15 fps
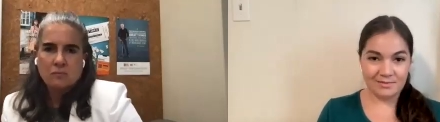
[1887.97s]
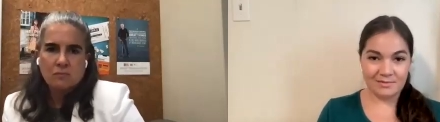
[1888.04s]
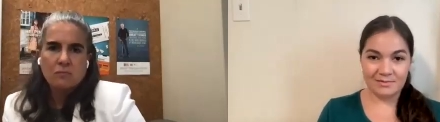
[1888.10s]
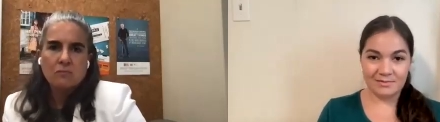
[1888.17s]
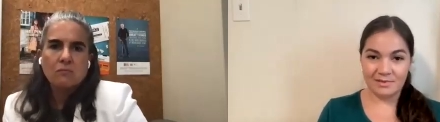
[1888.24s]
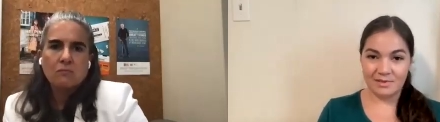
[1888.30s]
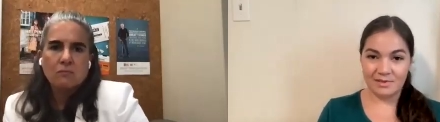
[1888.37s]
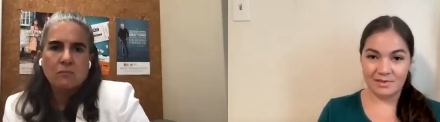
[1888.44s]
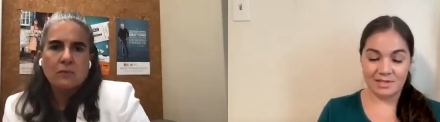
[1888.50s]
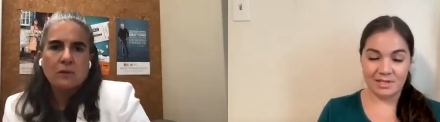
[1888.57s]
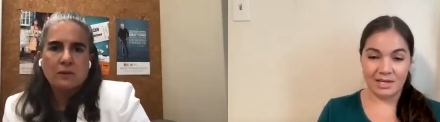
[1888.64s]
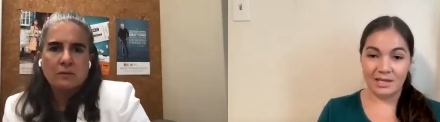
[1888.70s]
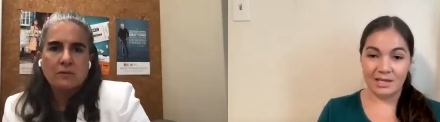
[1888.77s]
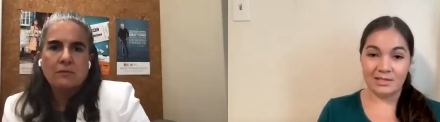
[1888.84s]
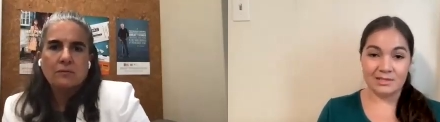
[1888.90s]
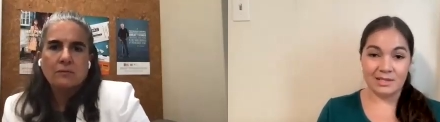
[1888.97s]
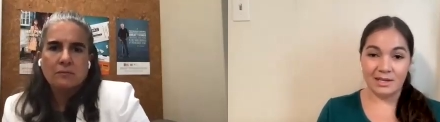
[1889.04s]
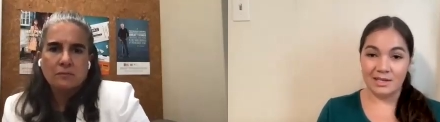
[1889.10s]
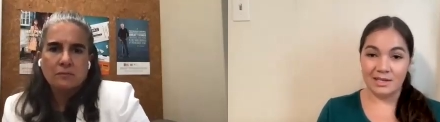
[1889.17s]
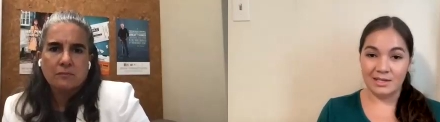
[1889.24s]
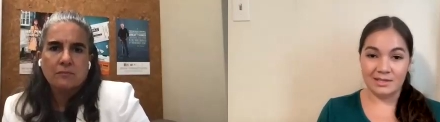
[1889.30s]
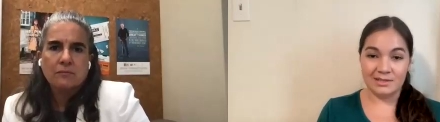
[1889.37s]
Speaker 1: Mm-hmm. Did I did
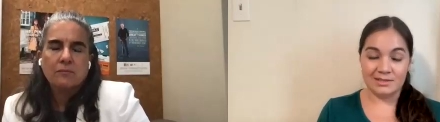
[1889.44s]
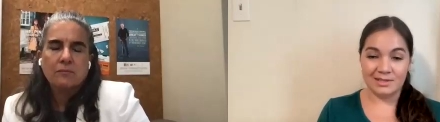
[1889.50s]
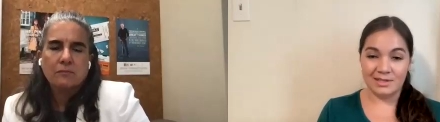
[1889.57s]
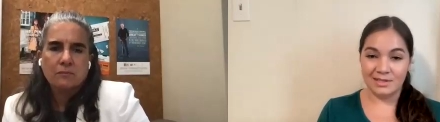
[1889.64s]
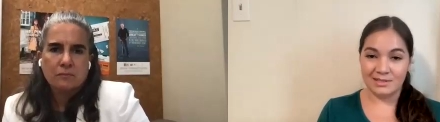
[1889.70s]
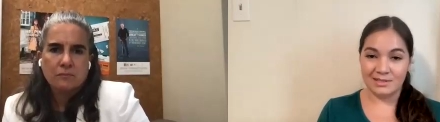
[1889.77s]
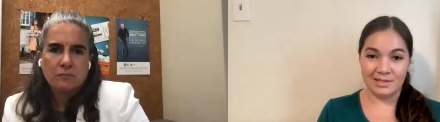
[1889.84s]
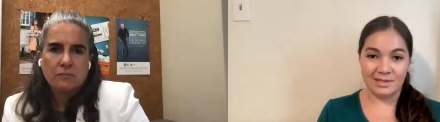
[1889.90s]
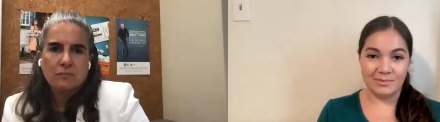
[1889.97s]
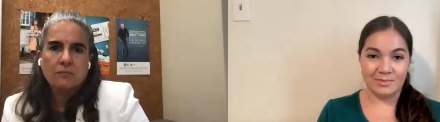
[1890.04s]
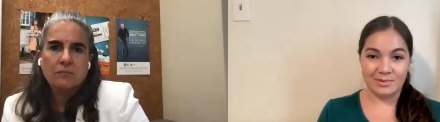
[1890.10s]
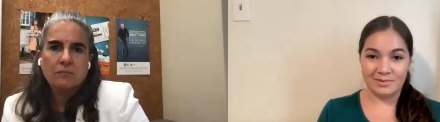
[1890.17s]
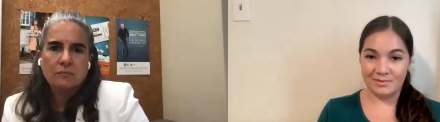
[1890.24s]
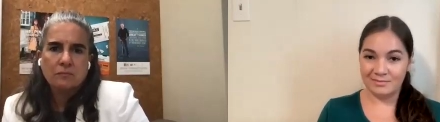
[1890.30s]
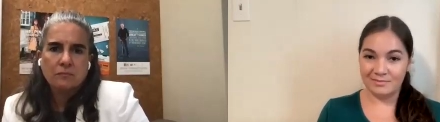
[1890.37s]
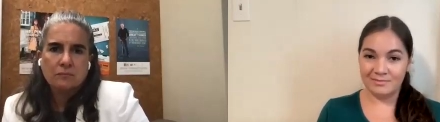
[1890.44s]
I eat? Did I sleep?